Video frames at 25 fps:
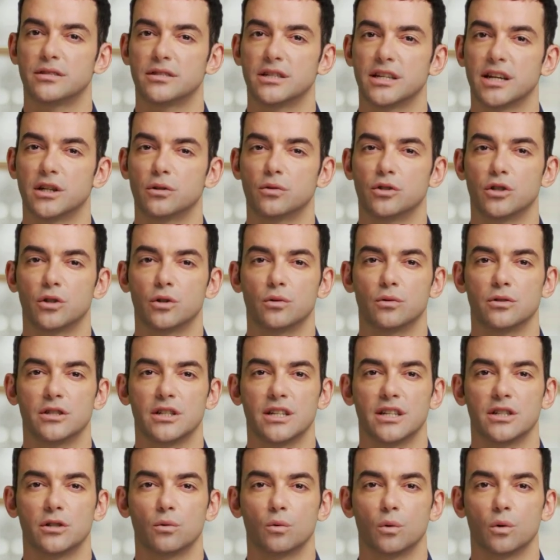Download
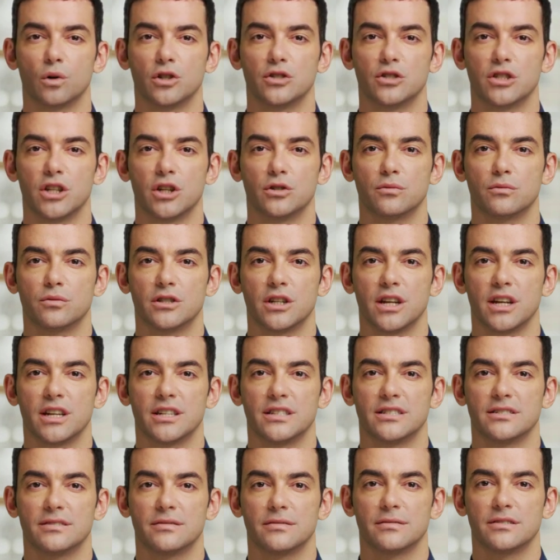and watch offline.